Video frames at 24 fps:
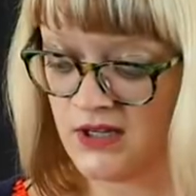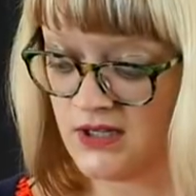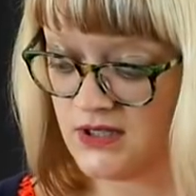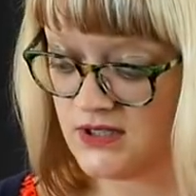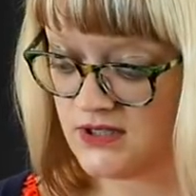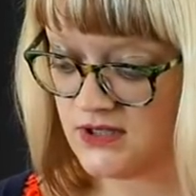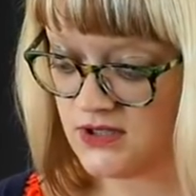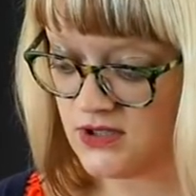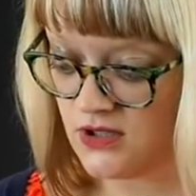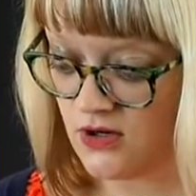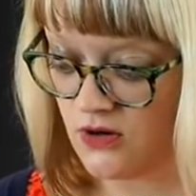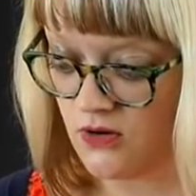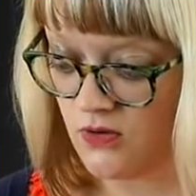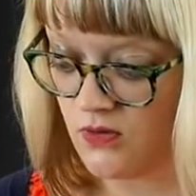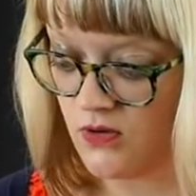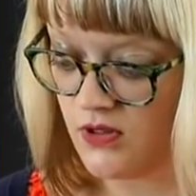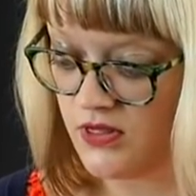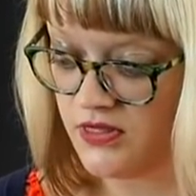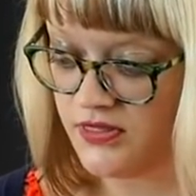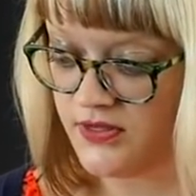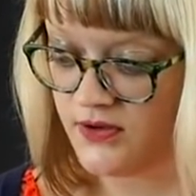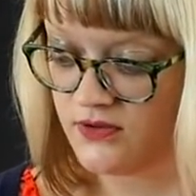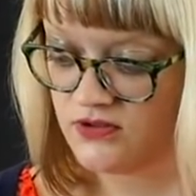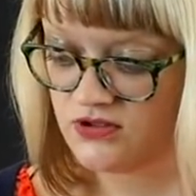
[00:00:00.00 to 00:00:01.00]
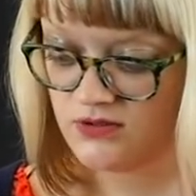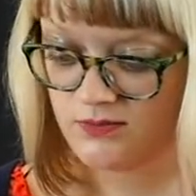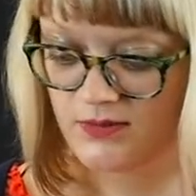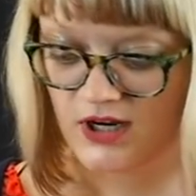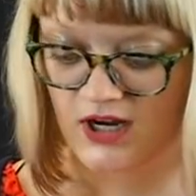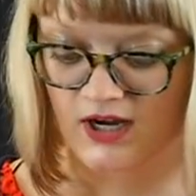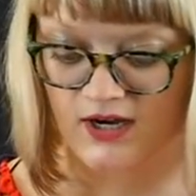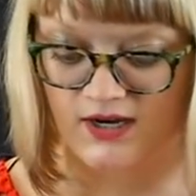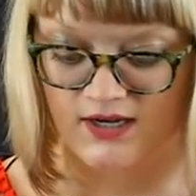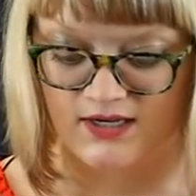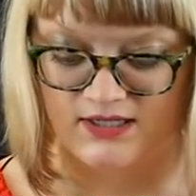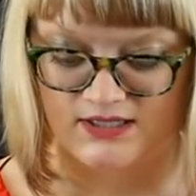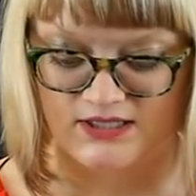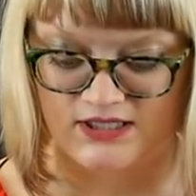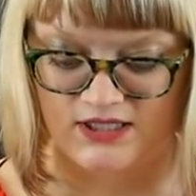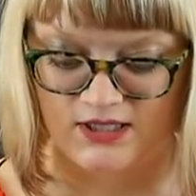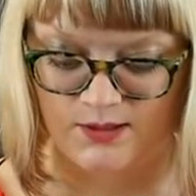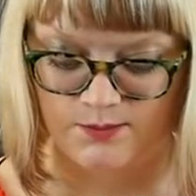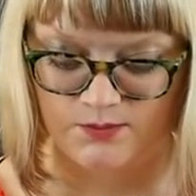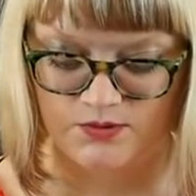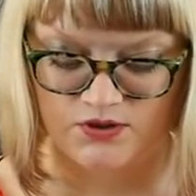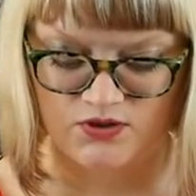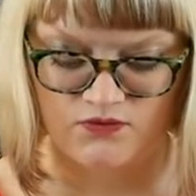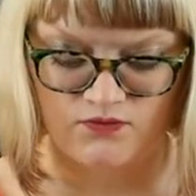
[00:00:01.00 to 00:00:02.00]
So those are my hot
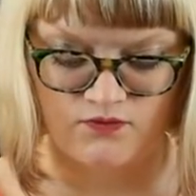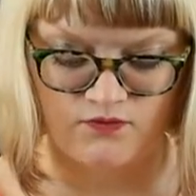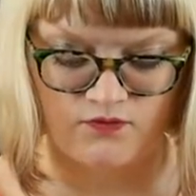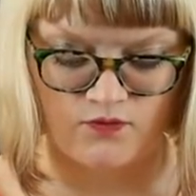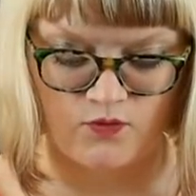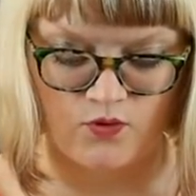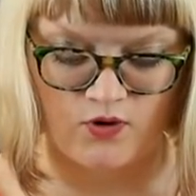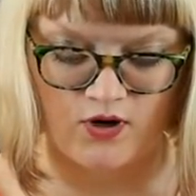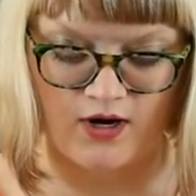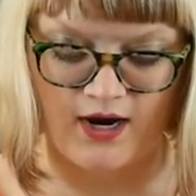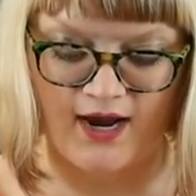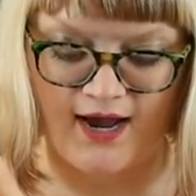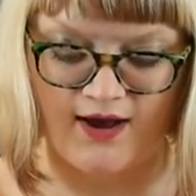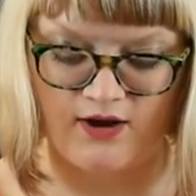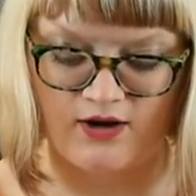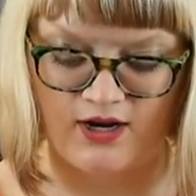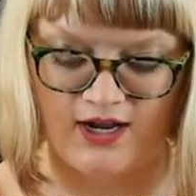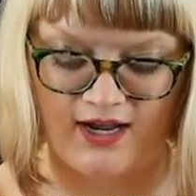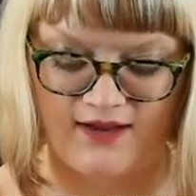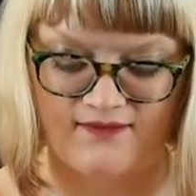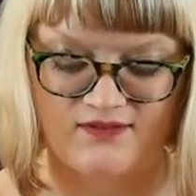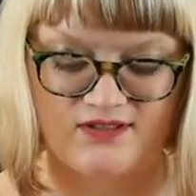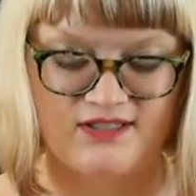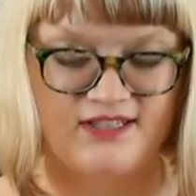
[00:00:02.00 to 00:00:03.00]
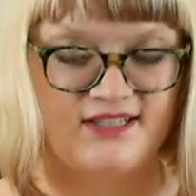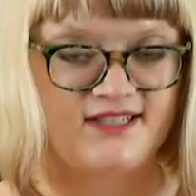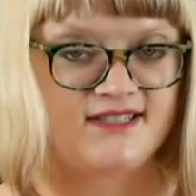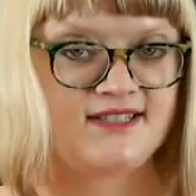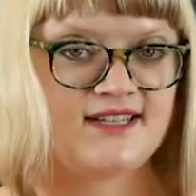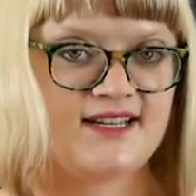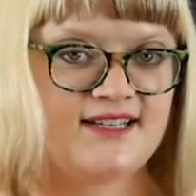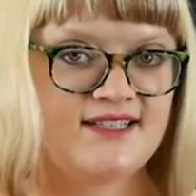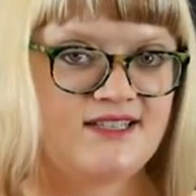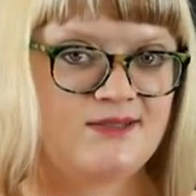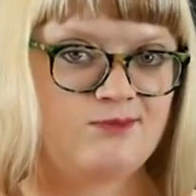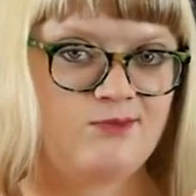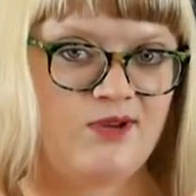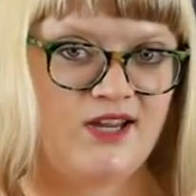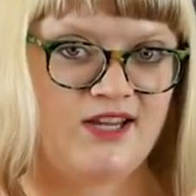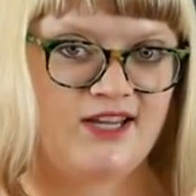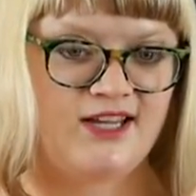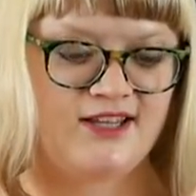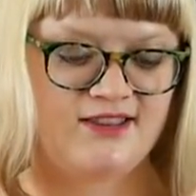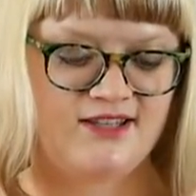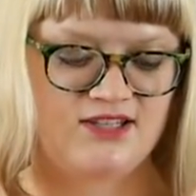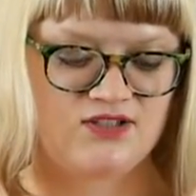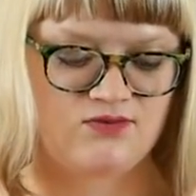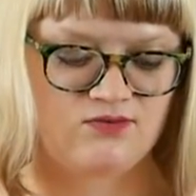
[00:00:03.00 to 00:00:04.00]
tips for how to have success
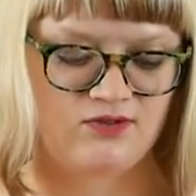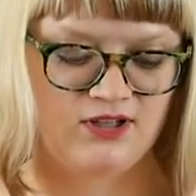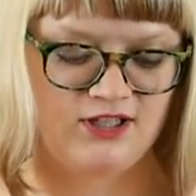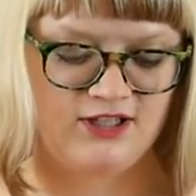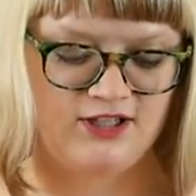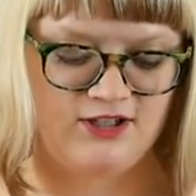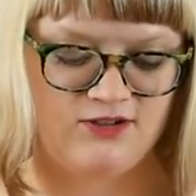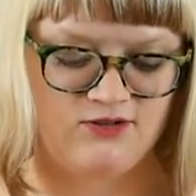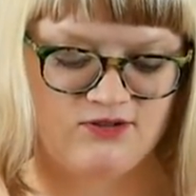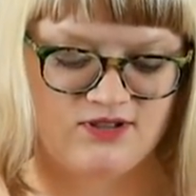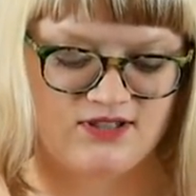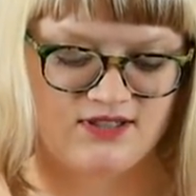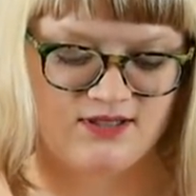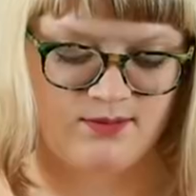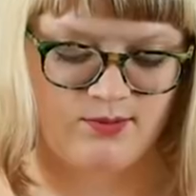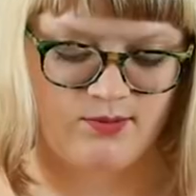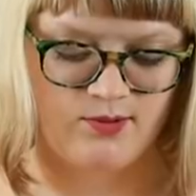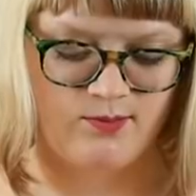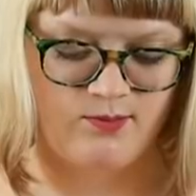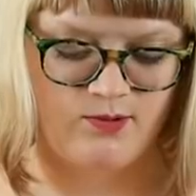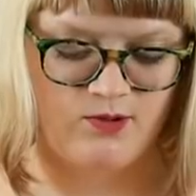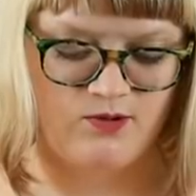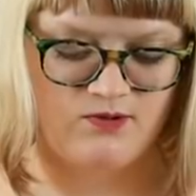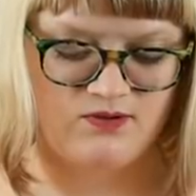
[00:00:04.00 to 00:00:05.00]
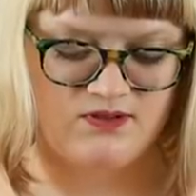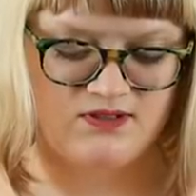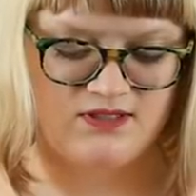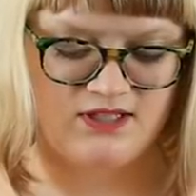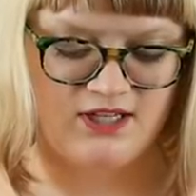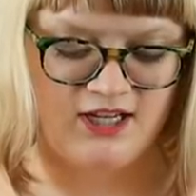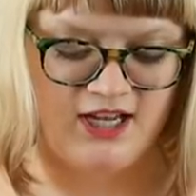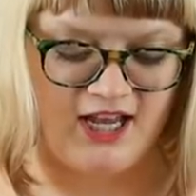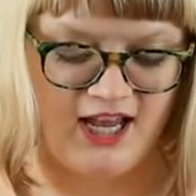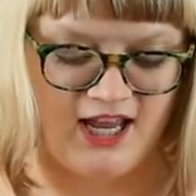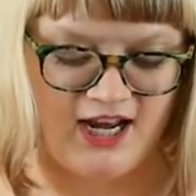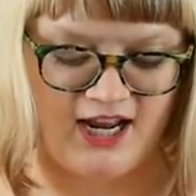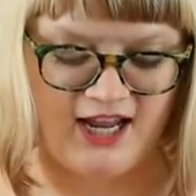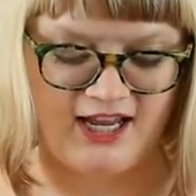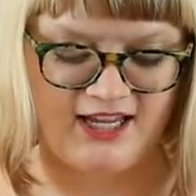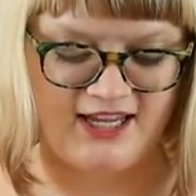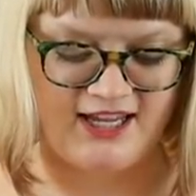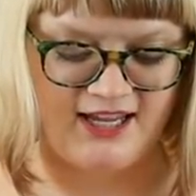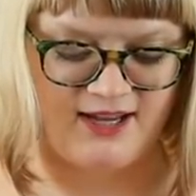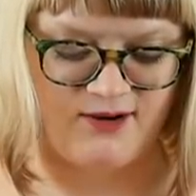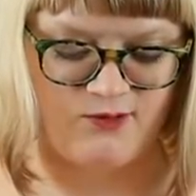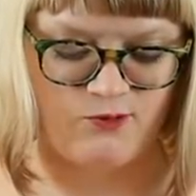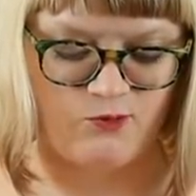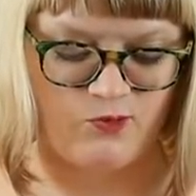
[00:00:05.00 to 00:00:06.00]
making these really cute slipper boots, and I
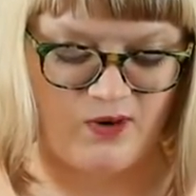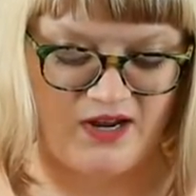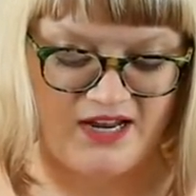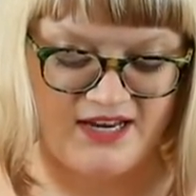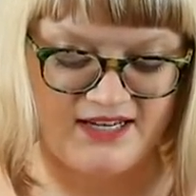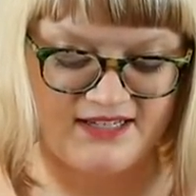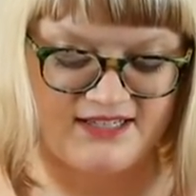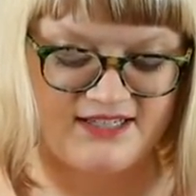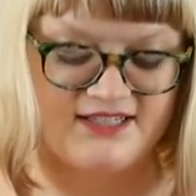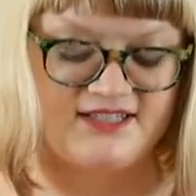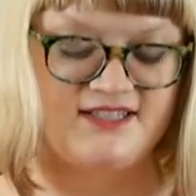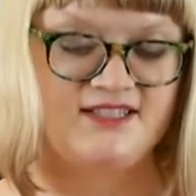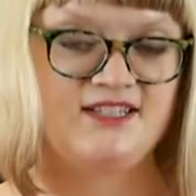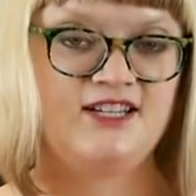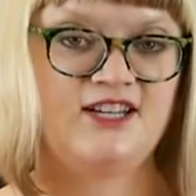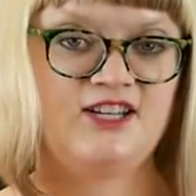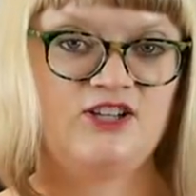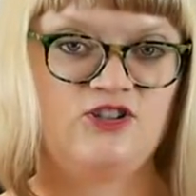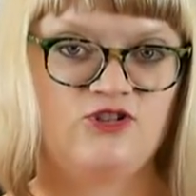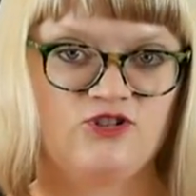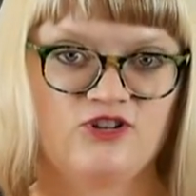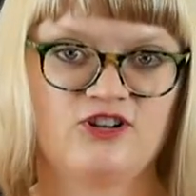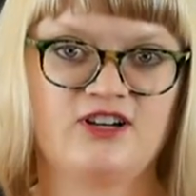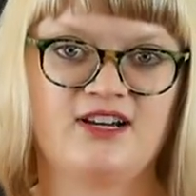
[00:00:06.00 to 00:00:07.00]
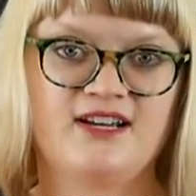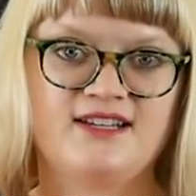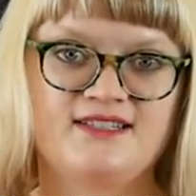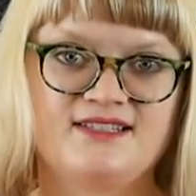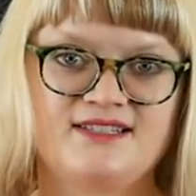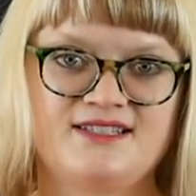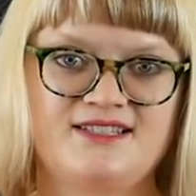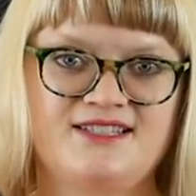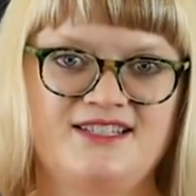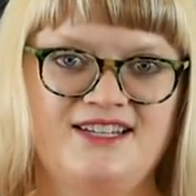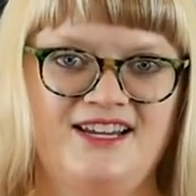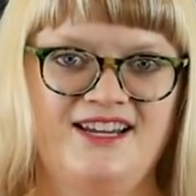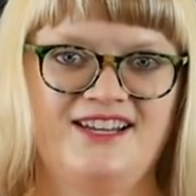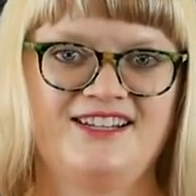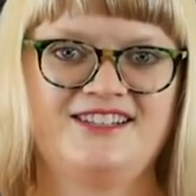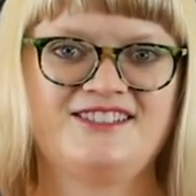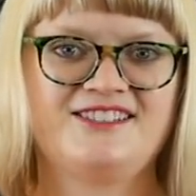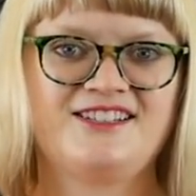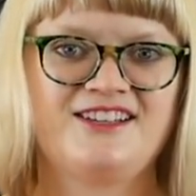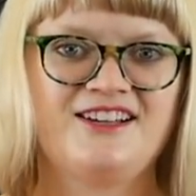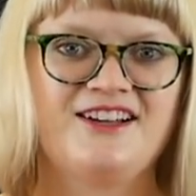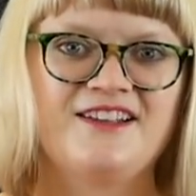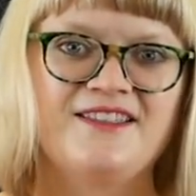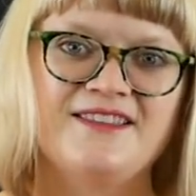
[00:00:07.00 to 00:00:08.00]
can't wait to see your guys'
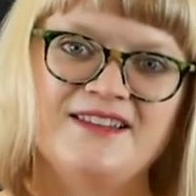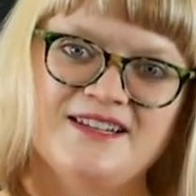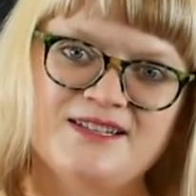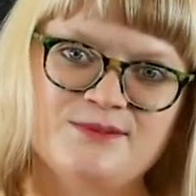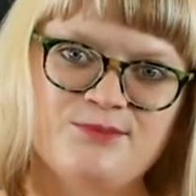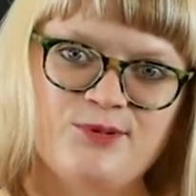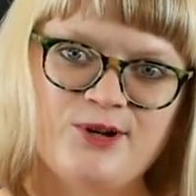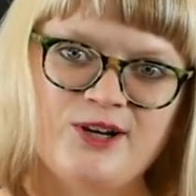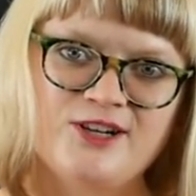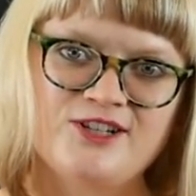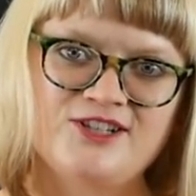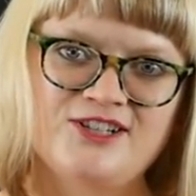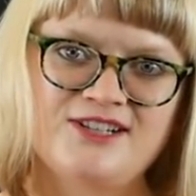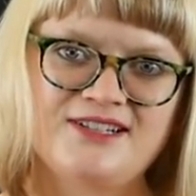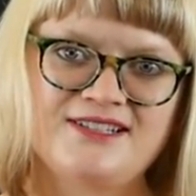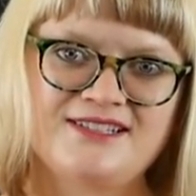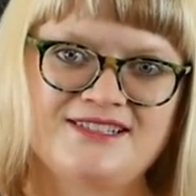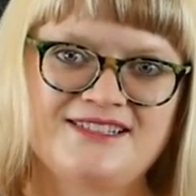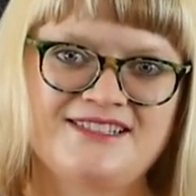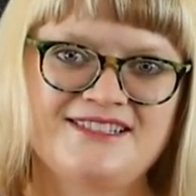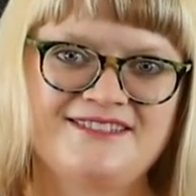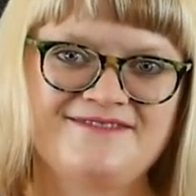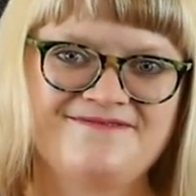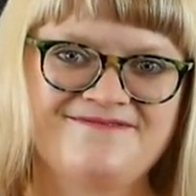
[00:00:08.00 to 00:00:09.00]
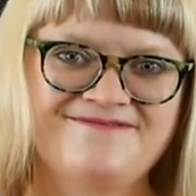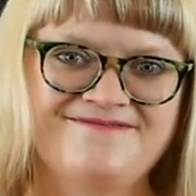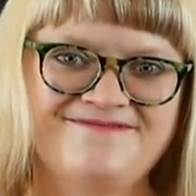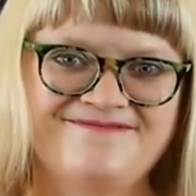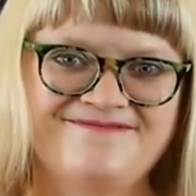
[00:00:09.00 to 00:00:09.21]
takes on these projects.